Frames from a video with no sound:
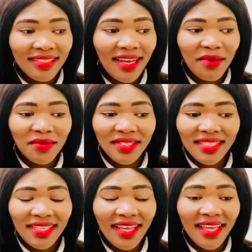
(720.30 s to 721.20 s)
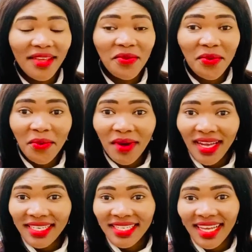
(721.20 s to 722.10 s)
would say, you know
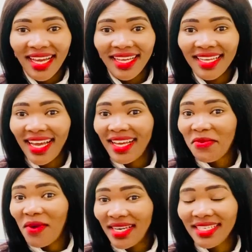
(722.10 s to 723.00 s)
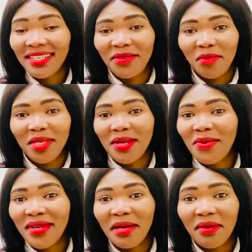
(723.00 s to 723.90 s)
what, I wanted to be a
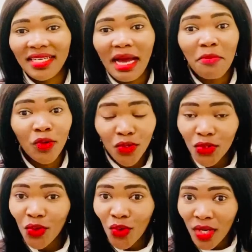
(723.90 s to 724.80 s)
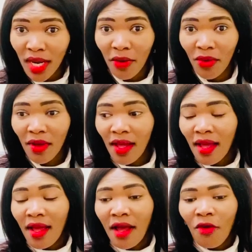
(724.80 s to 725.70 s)
lawyer, but I'm not sure now
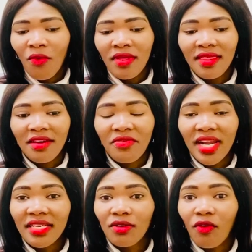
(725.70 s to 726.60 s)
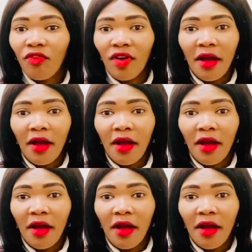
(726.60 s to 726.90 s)
with the rate of